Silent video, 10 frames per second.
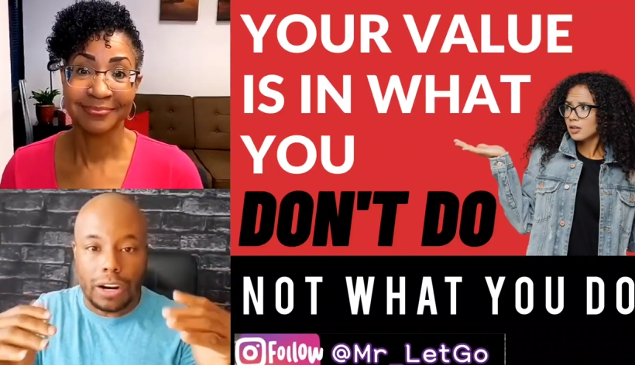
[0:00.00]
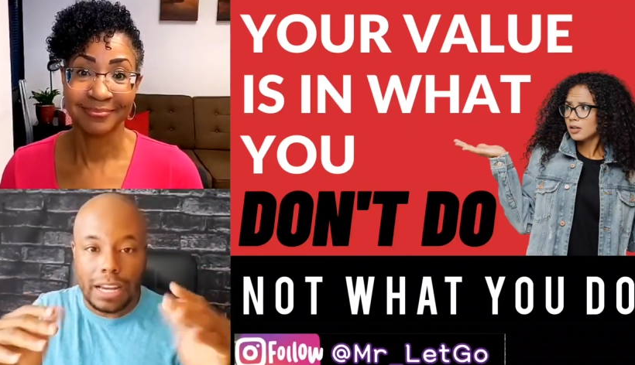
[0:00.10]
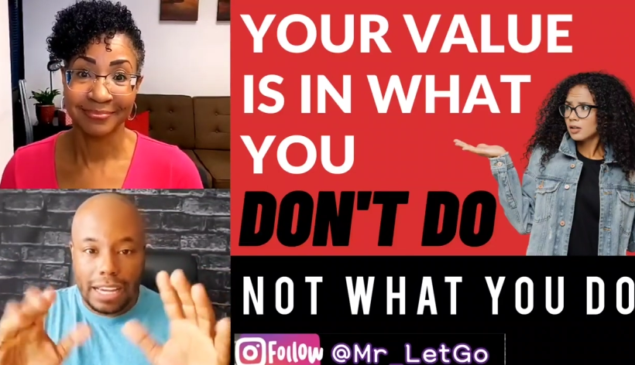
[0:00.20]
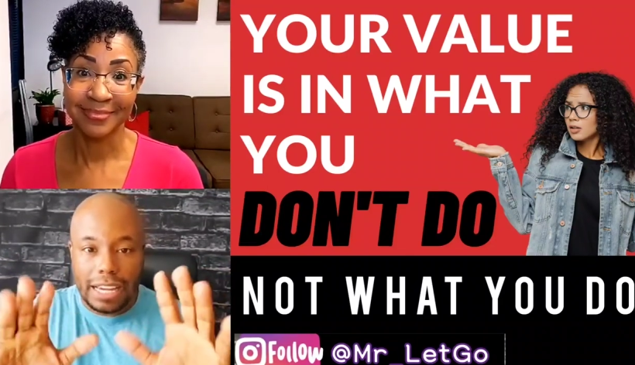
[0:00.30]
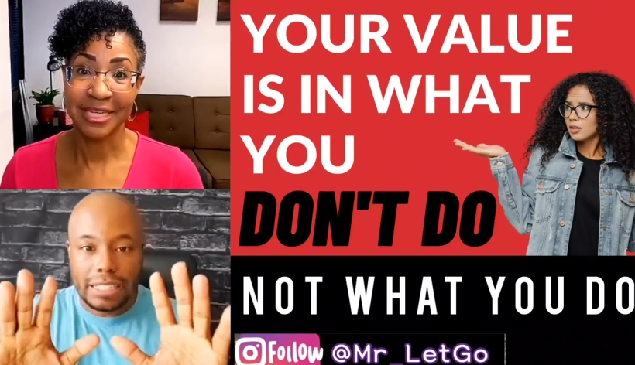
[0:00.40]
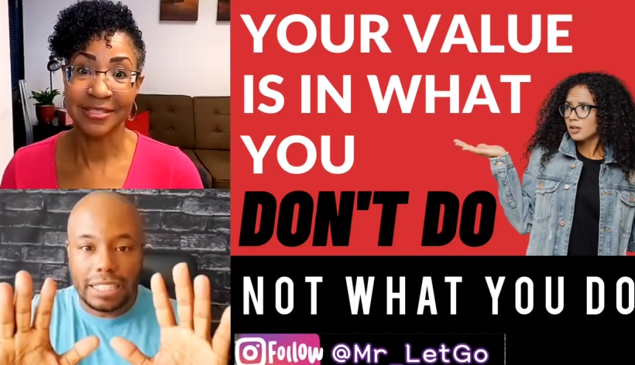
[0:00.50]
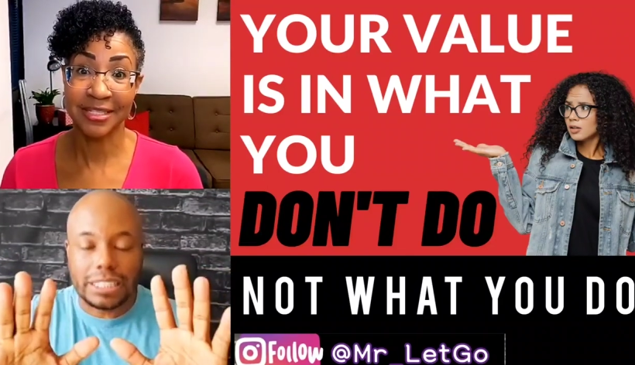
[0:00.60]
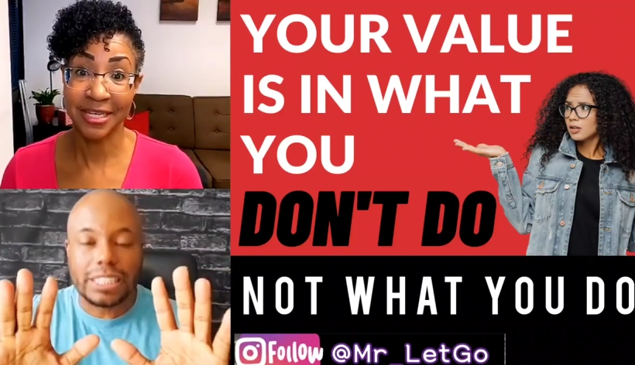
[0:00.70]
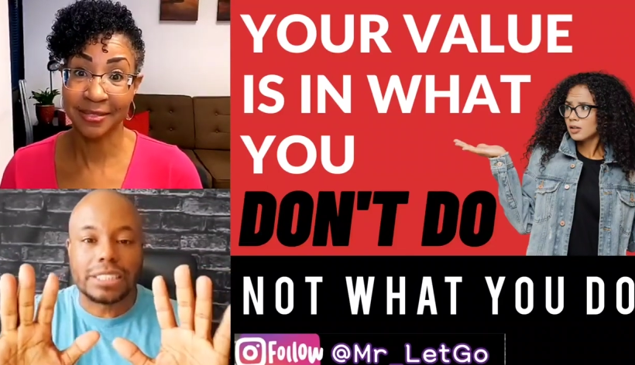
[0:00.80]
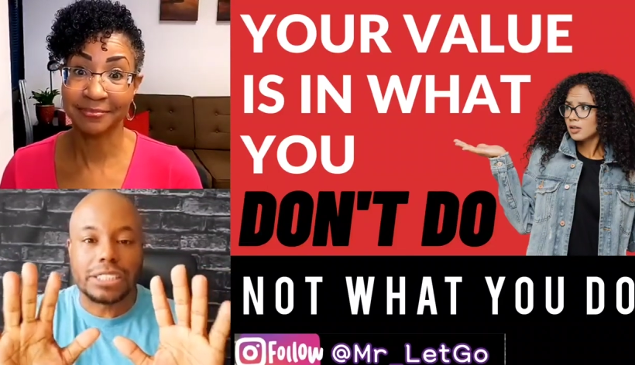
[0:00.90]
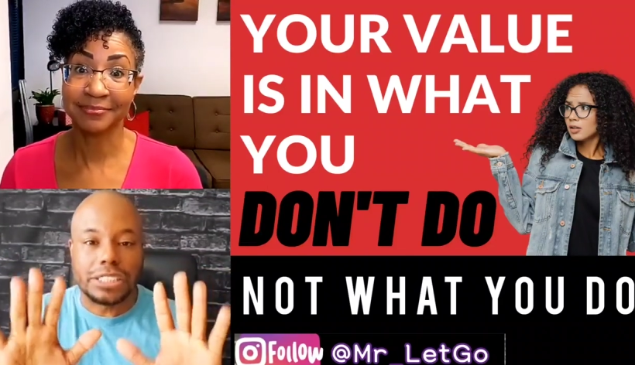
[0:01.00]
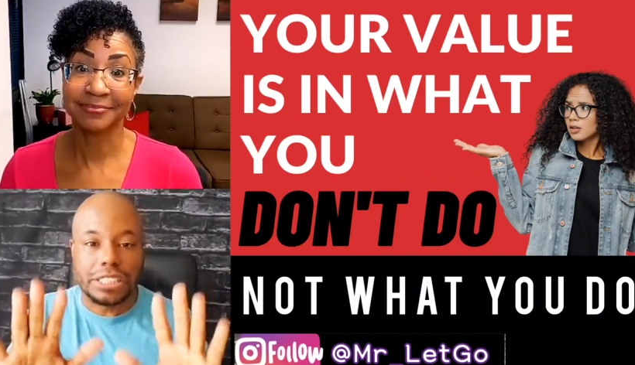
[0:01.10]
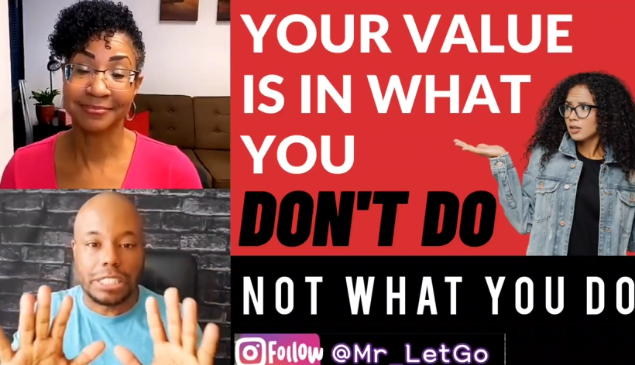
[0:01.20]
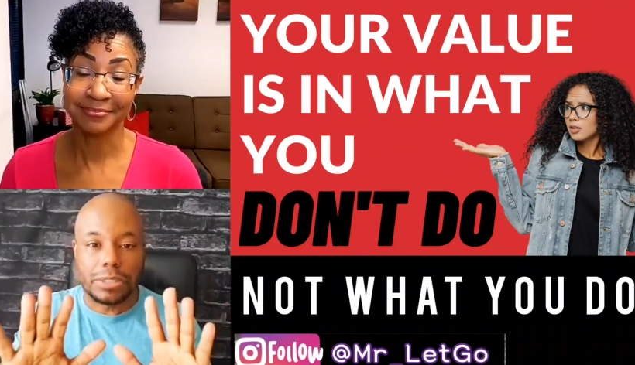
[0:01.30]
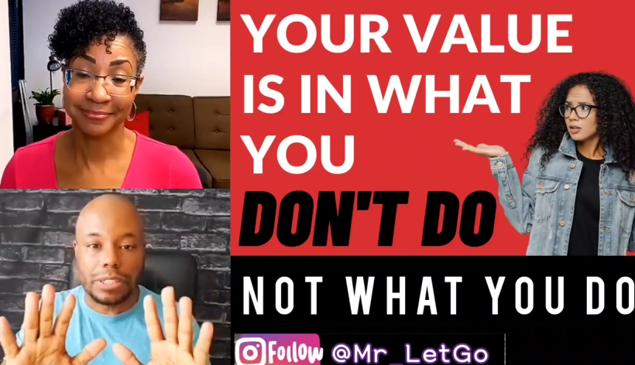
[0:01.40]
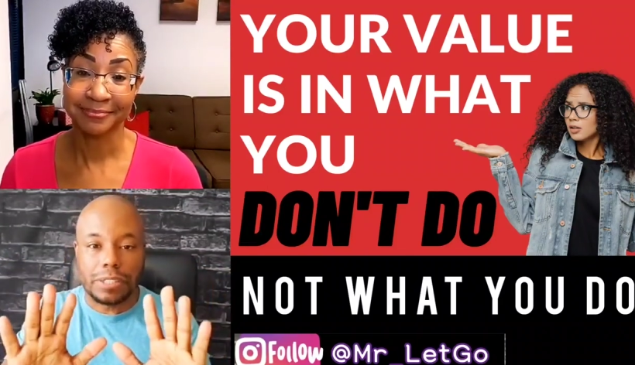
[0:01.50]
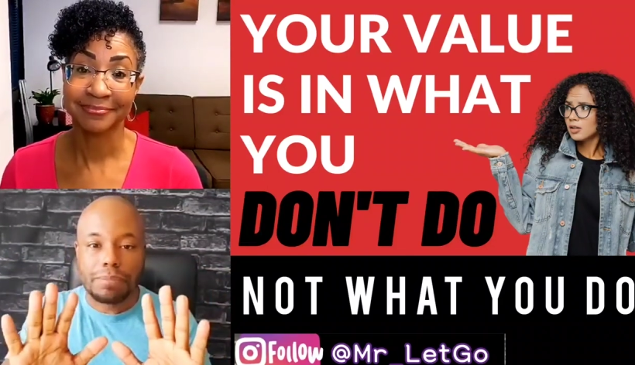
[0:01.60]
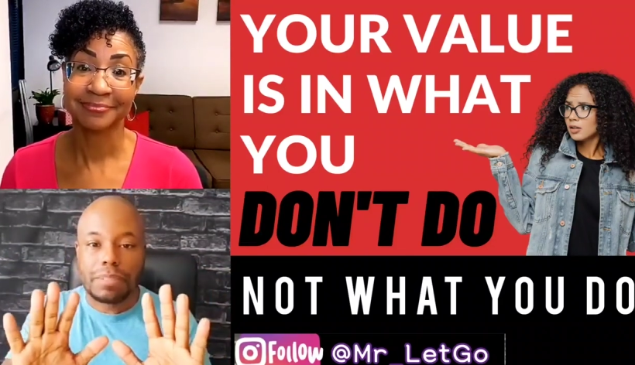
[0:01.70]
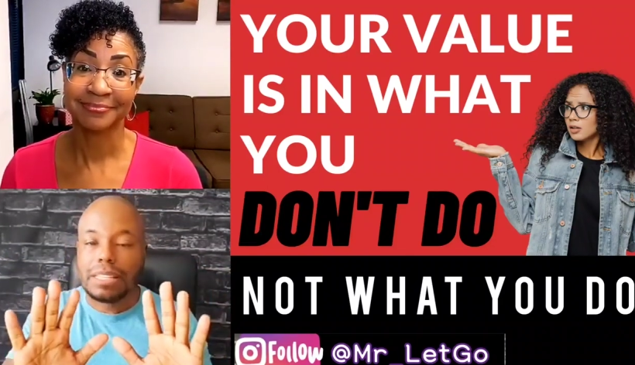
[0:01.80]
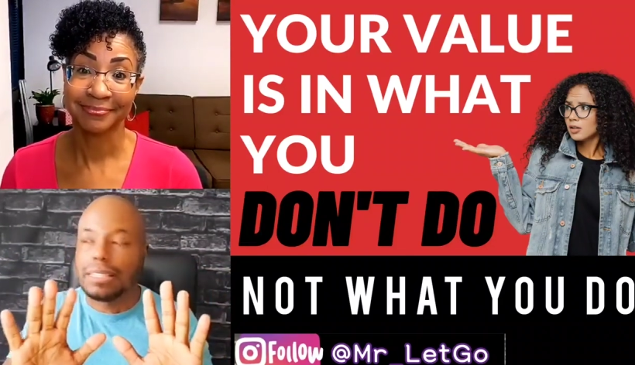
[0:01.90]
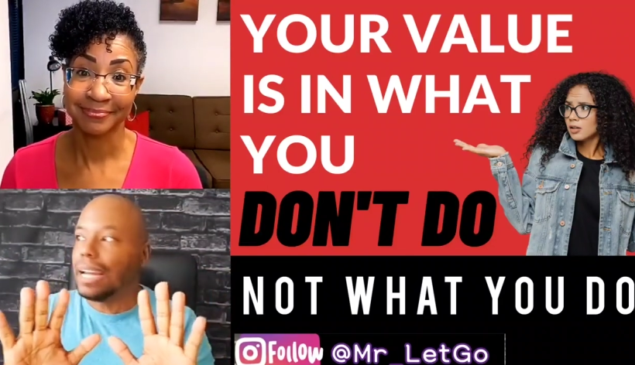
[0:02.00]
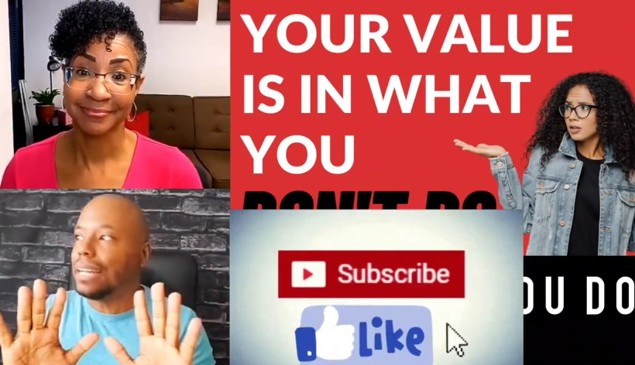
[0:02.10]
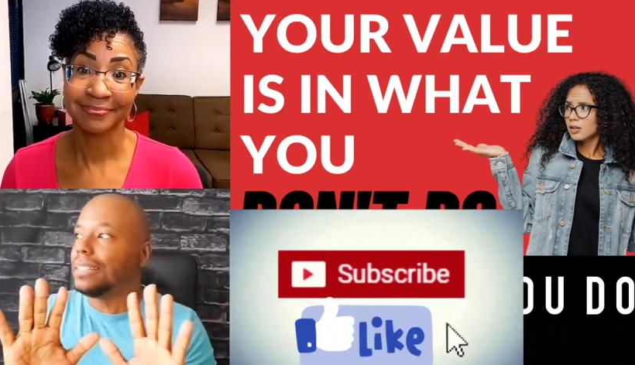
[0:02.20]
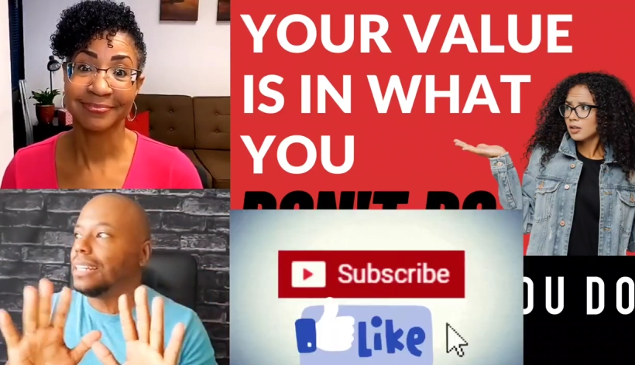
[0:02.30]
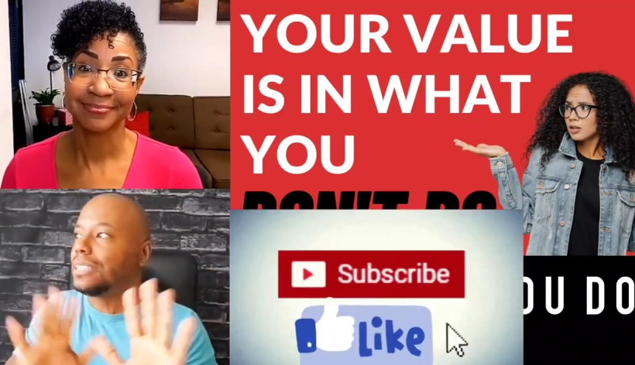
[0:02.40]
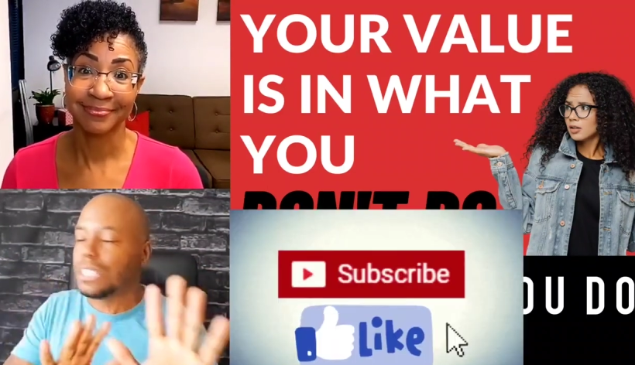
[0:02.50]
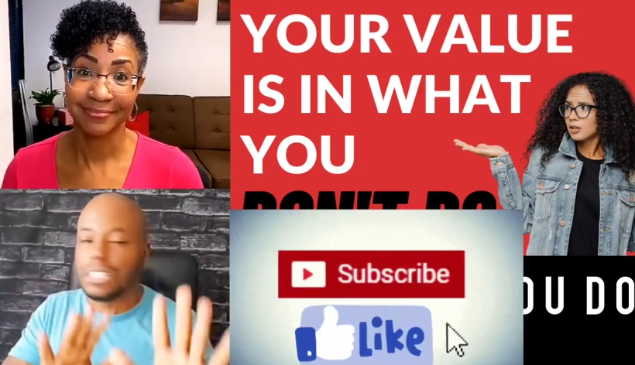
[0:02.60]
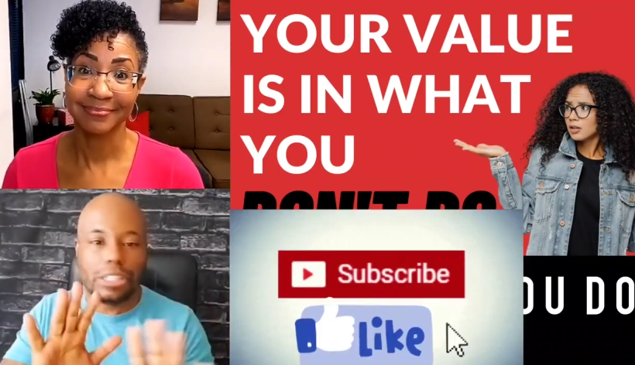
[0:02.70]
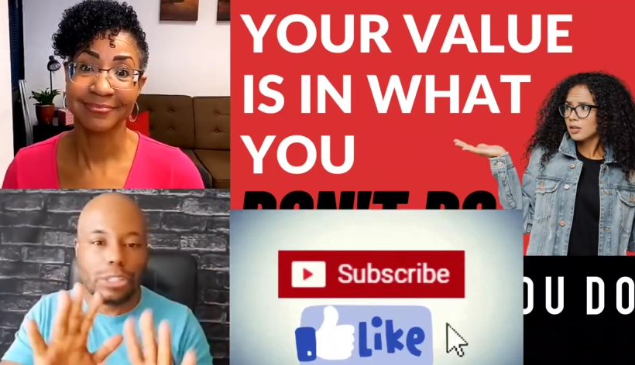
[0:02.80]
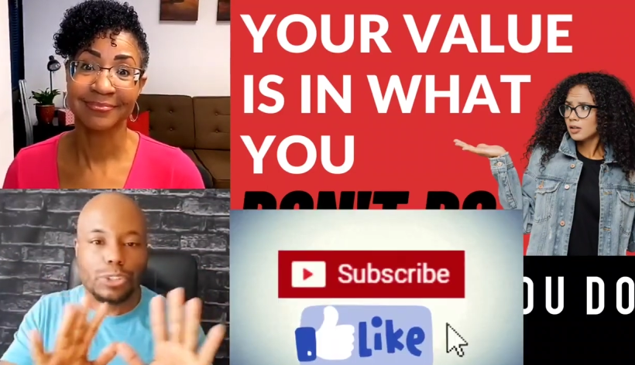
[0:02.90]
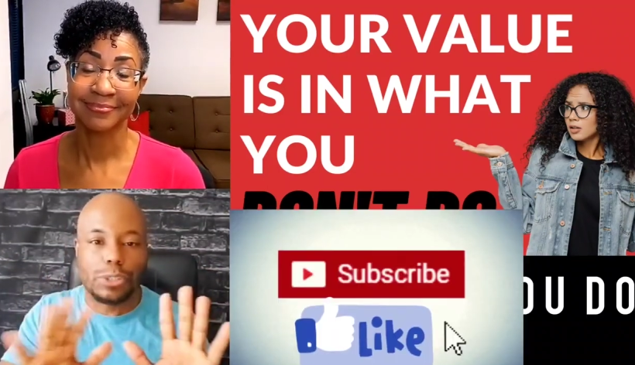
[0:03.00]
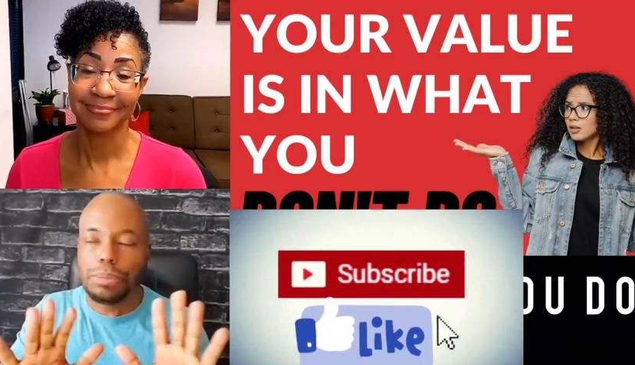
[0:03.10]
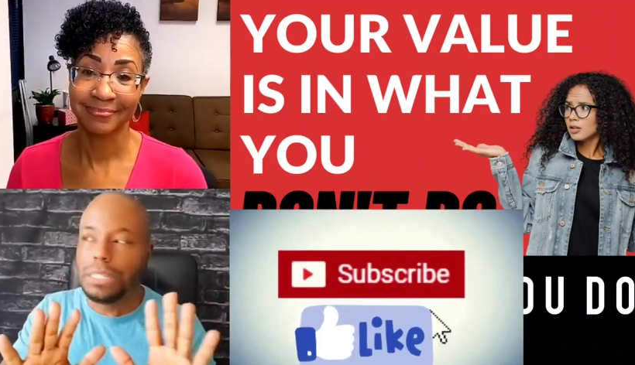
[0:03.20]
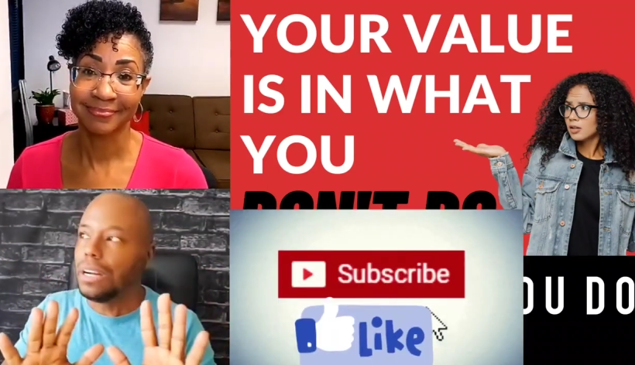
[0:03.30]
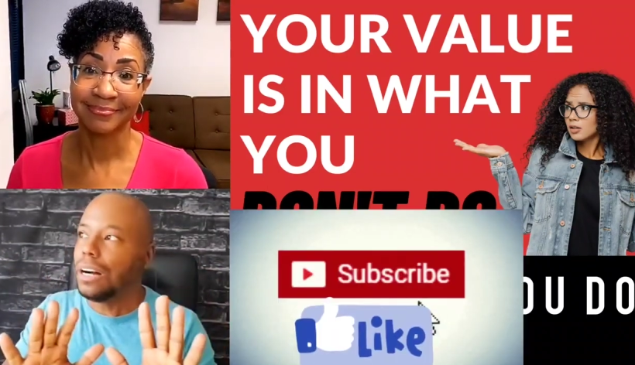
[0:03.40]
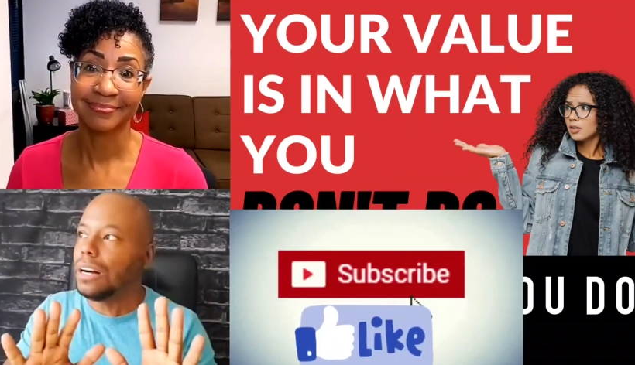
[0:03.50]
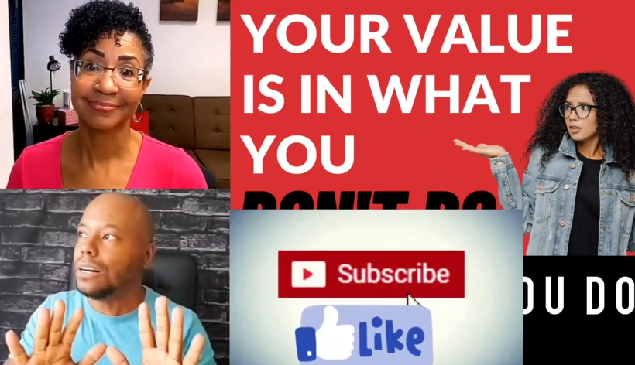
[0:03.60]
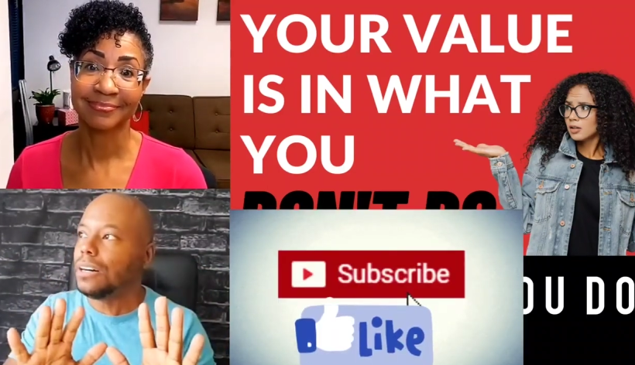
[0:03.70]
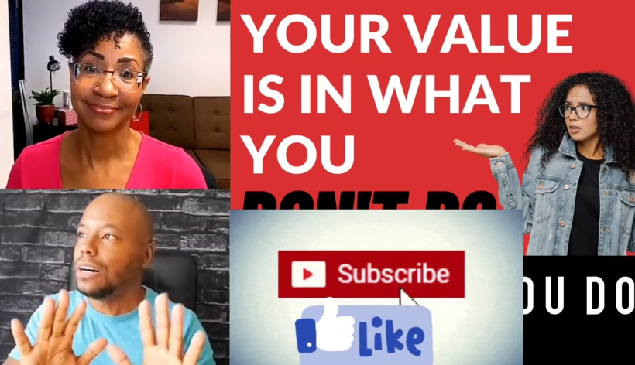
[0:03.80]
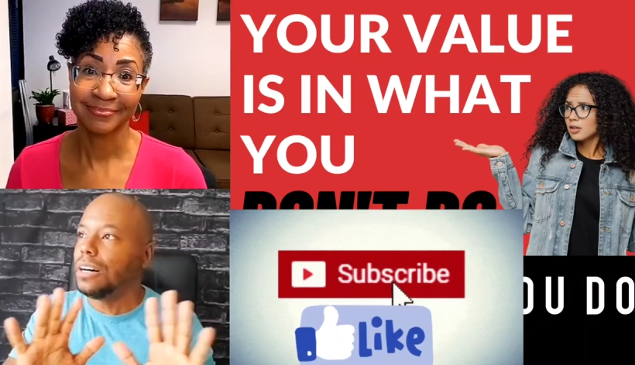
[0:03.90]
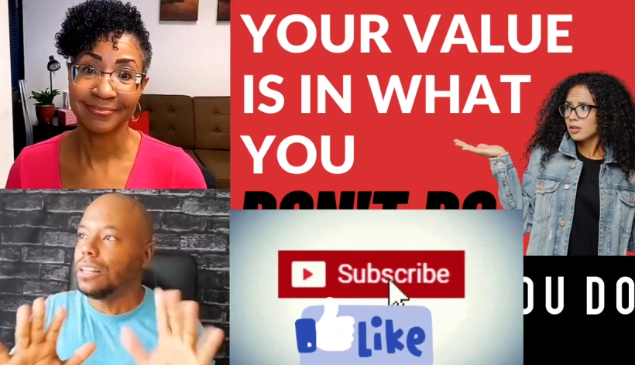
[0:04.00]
Speaker 1: And this is a secret that it, it used to be a, uh, a, uh, uh,